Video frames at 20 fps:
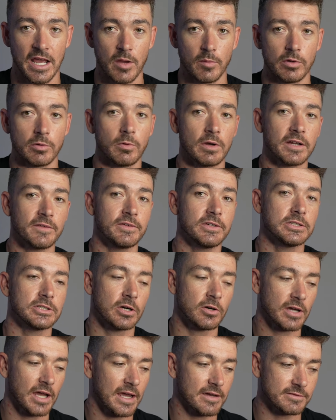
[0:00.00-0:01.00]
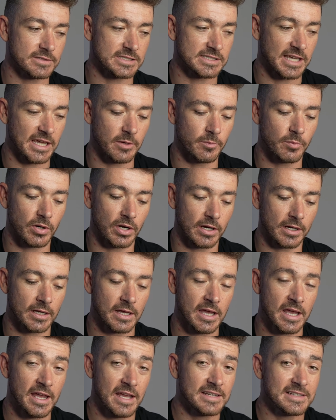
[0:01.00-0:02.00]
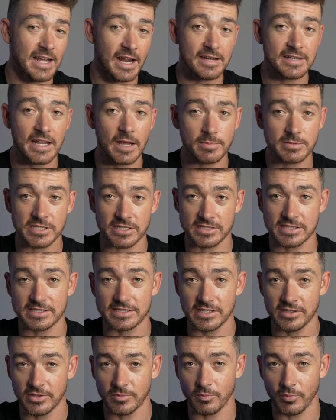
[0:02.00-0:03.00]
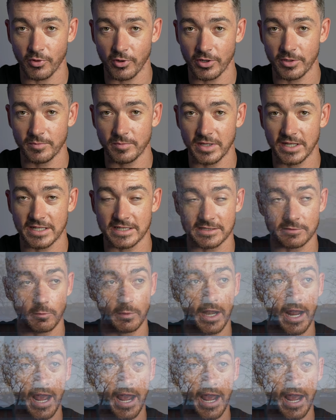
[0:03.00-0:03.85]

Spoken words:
But what if you don't have a skate park? Tire taps are still important because when